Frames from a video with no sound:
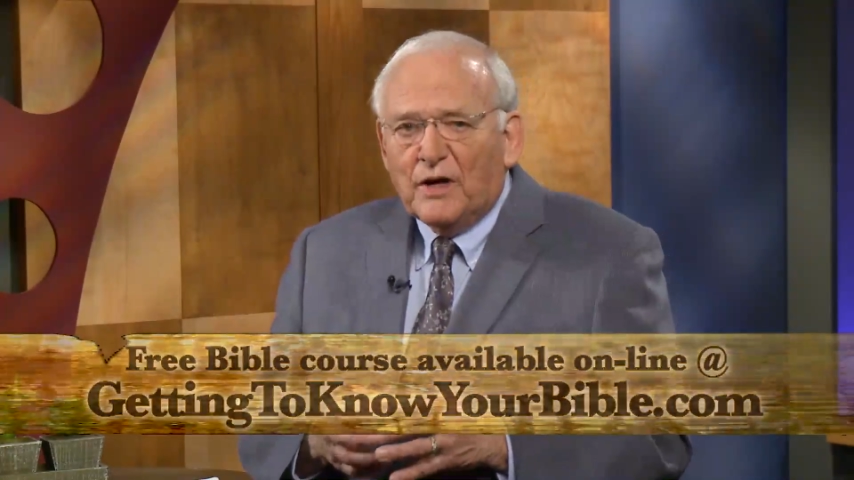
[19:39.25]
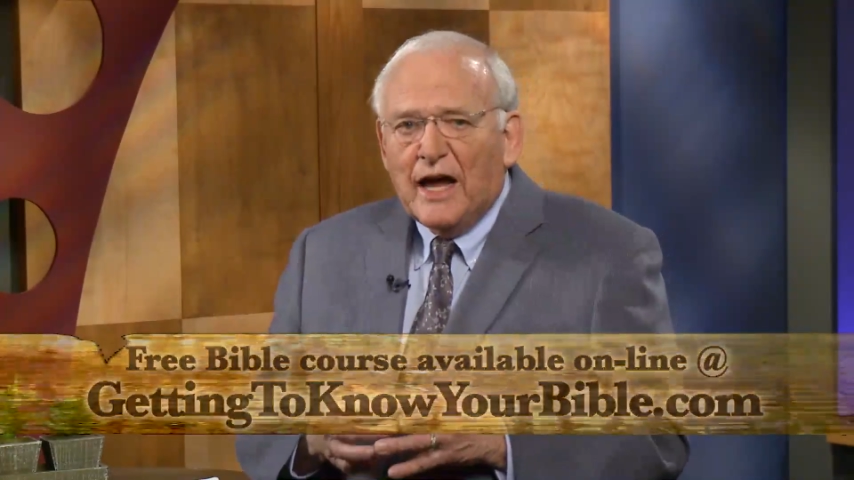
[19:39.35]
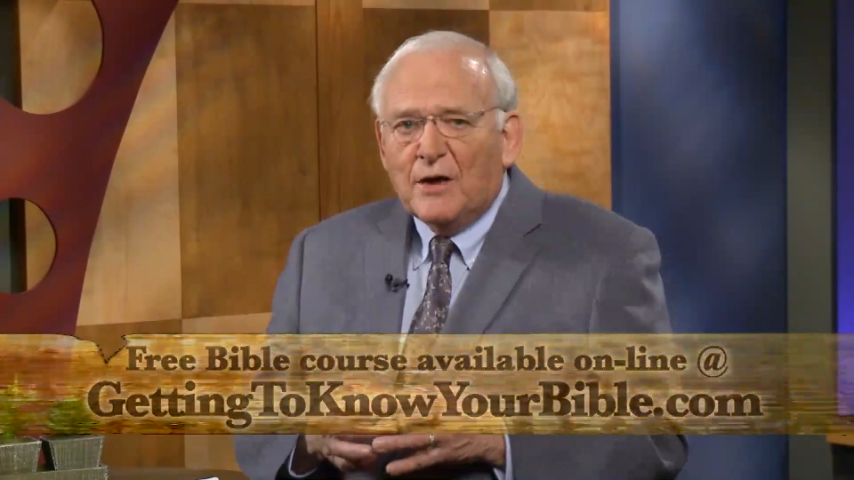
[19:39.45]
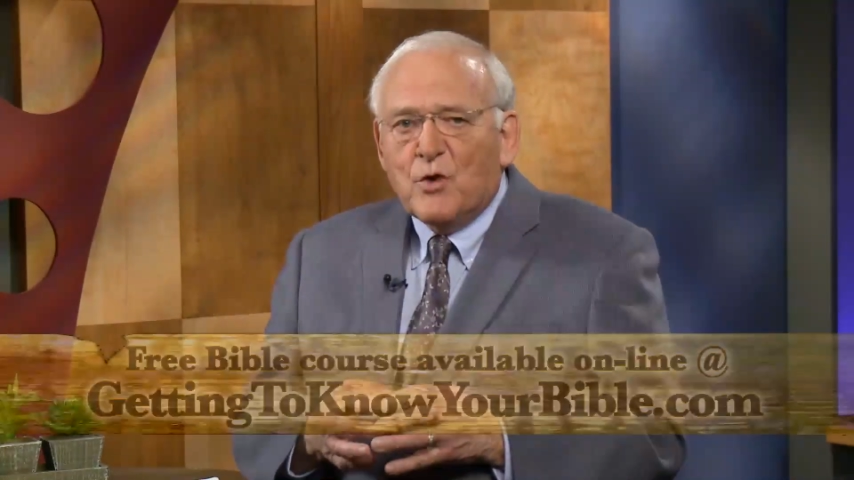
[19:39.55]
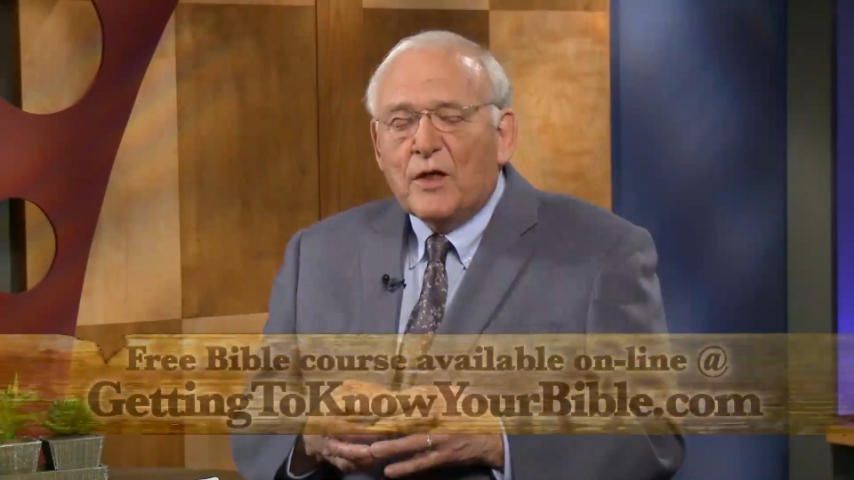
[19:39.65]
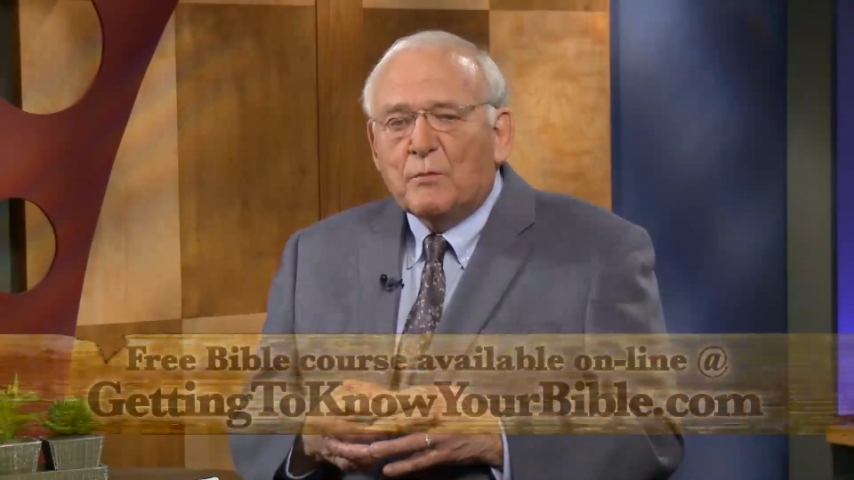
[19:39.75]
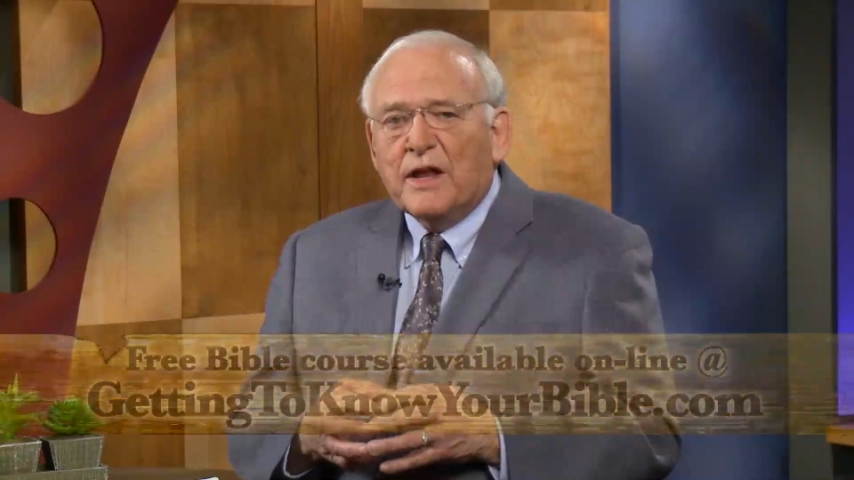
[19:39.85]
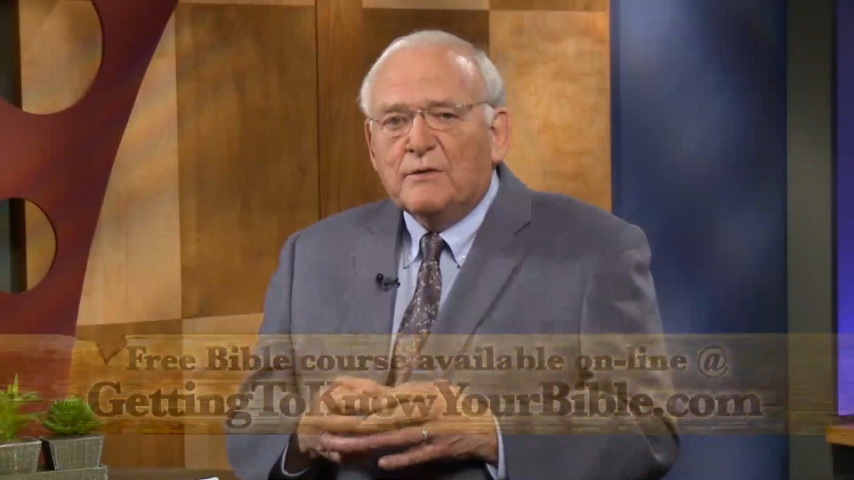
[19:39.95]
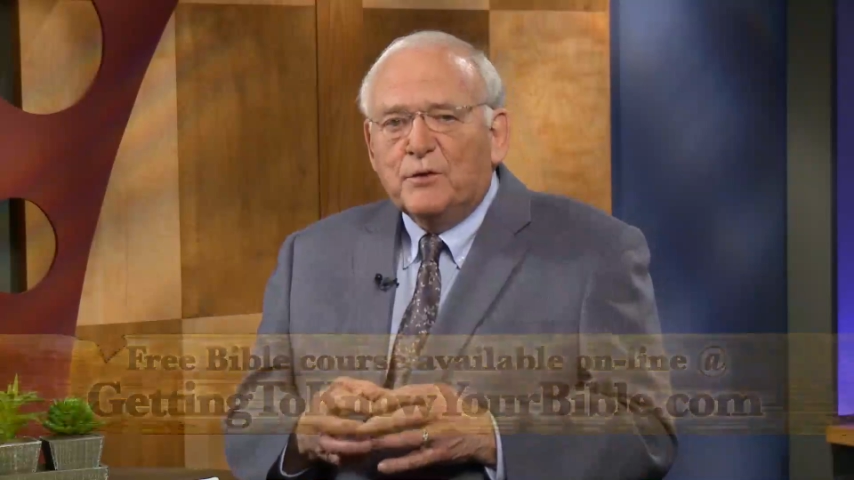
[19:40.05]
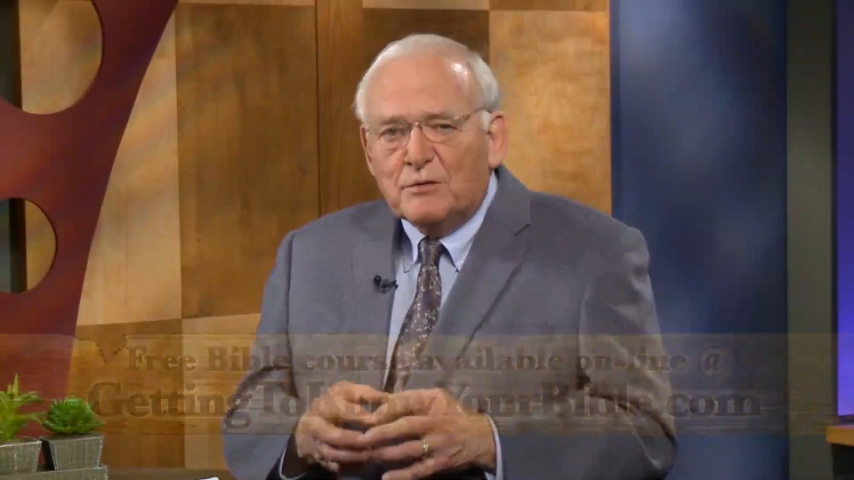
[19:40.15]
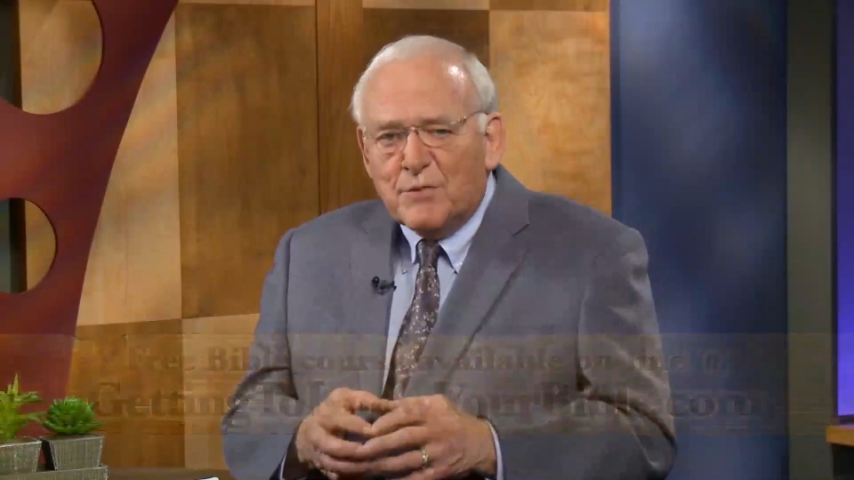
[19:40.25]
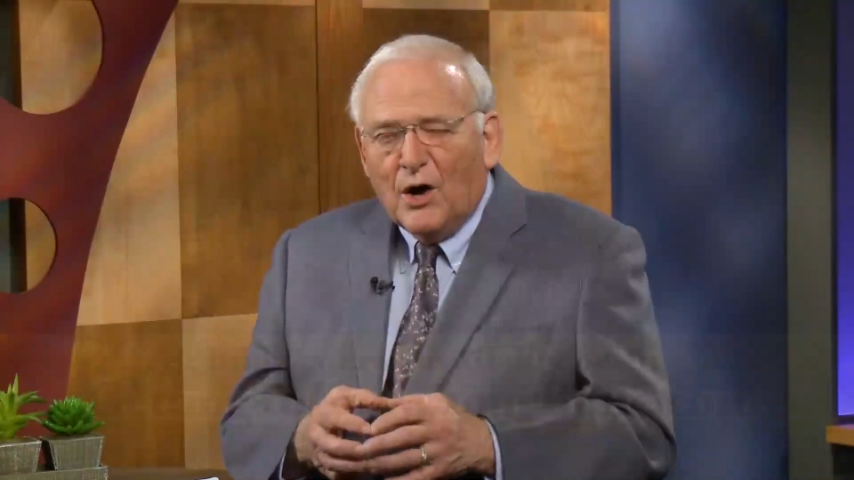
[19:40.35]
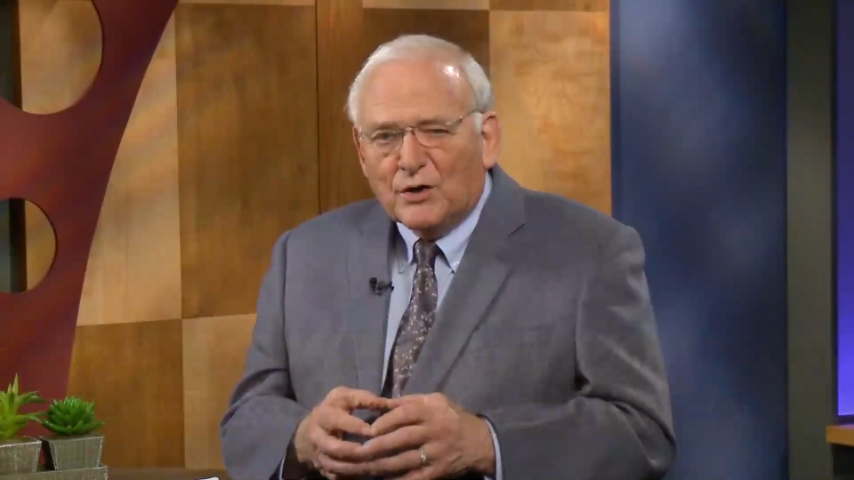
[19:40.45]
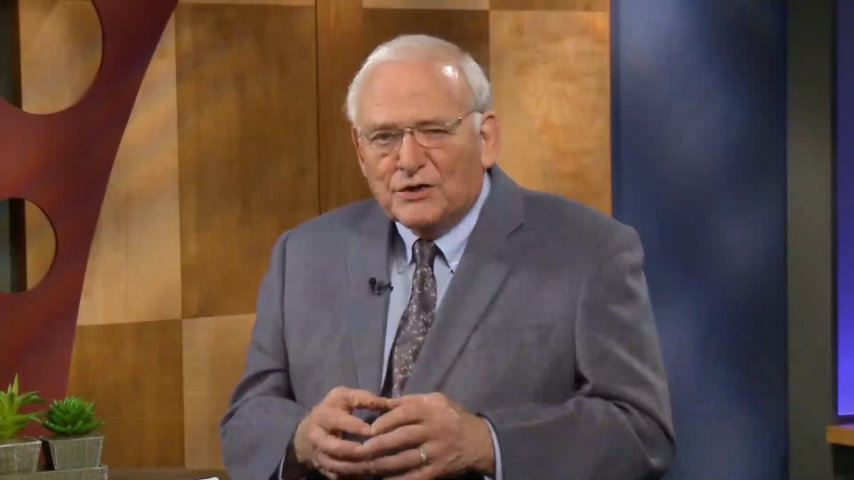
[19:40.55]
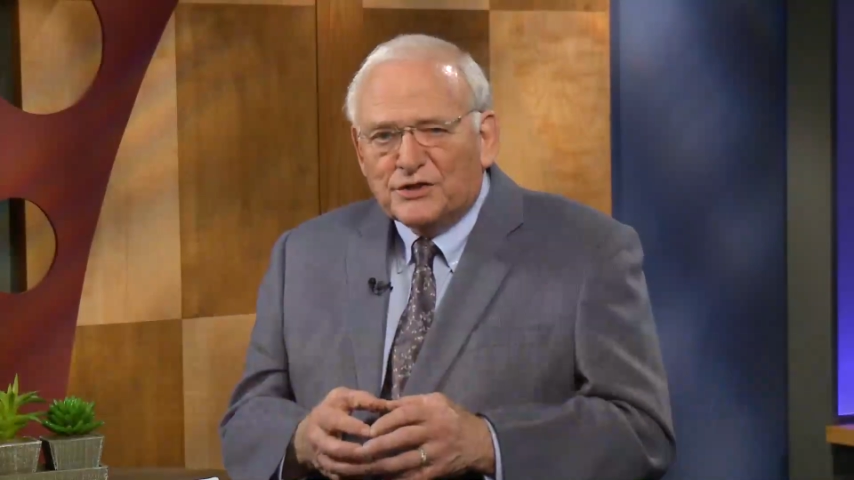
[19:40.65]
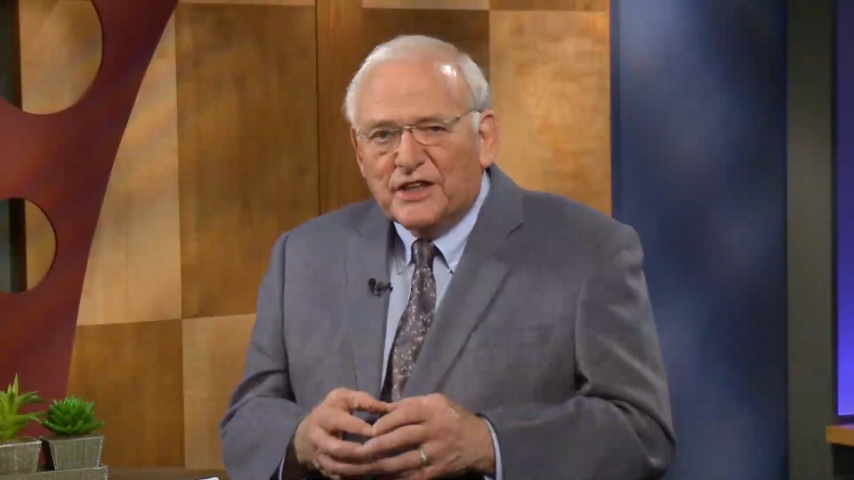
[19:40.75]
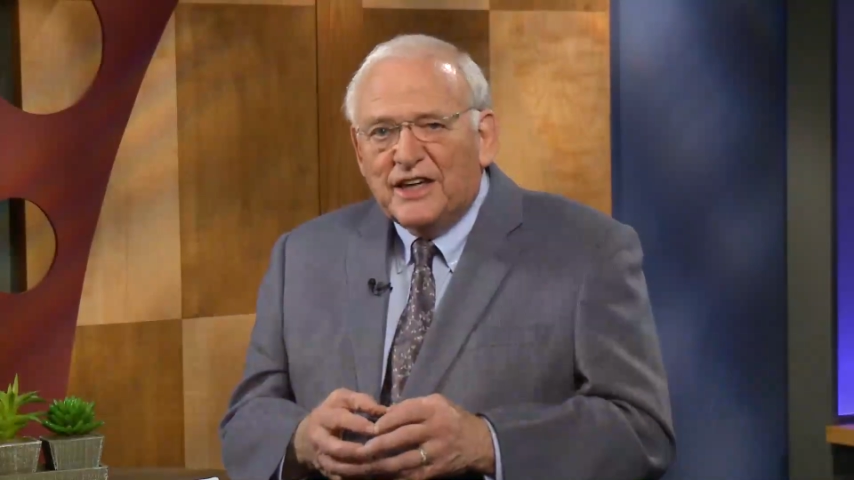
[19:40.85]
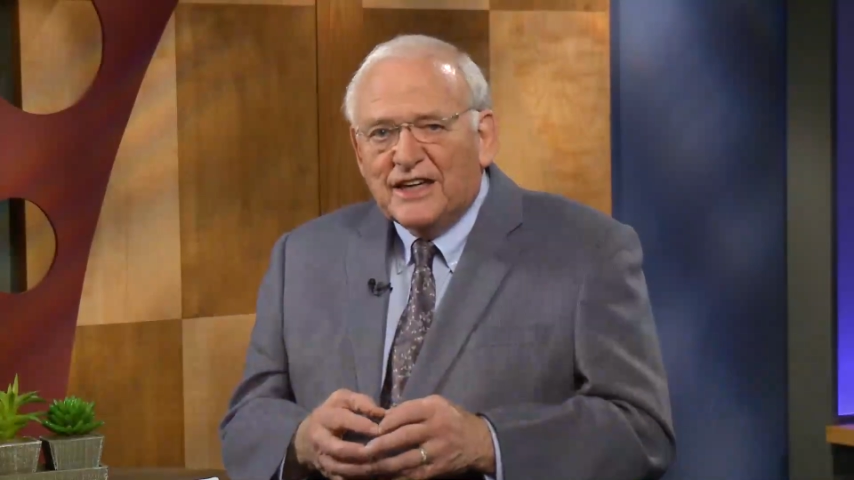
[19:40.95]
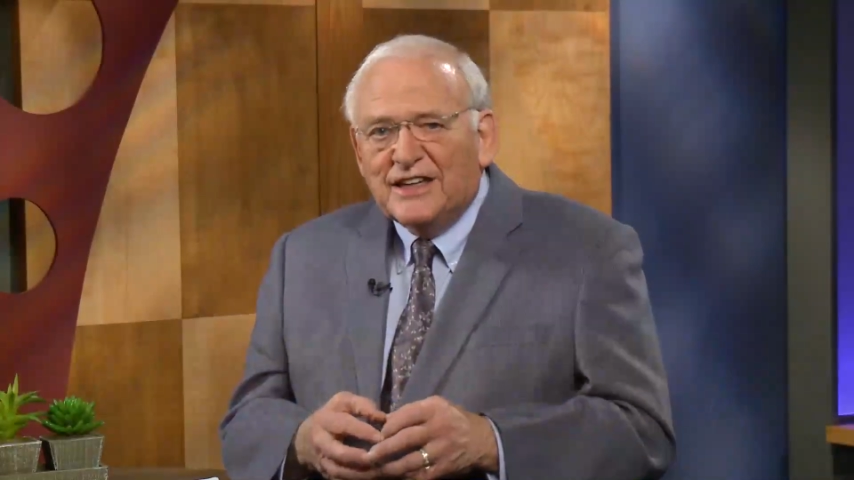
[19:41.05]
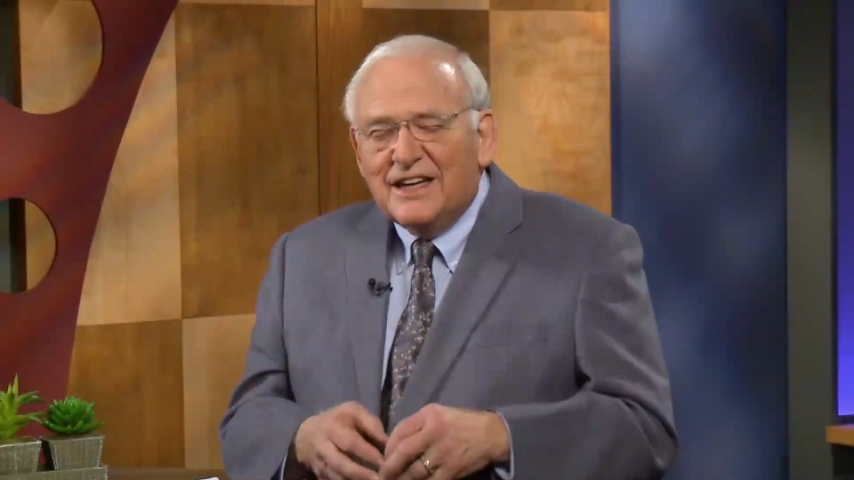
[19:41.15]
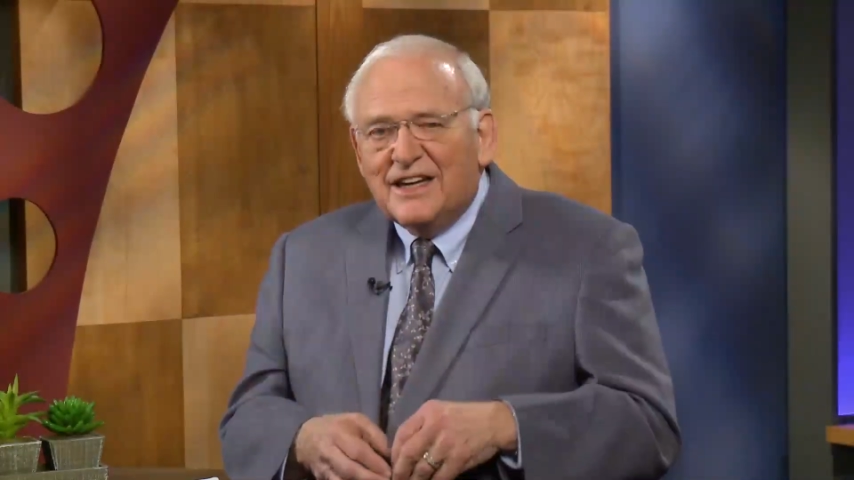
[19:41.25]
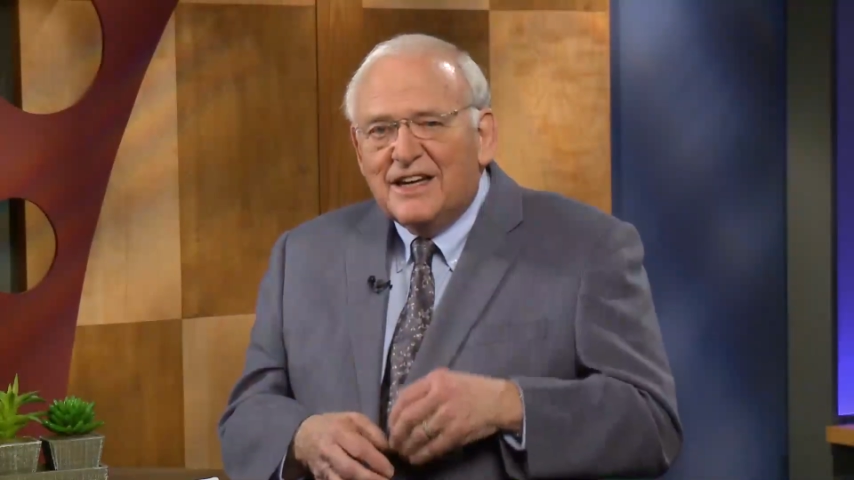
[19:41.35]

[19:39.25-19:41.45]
but I'd rather played football, you see, and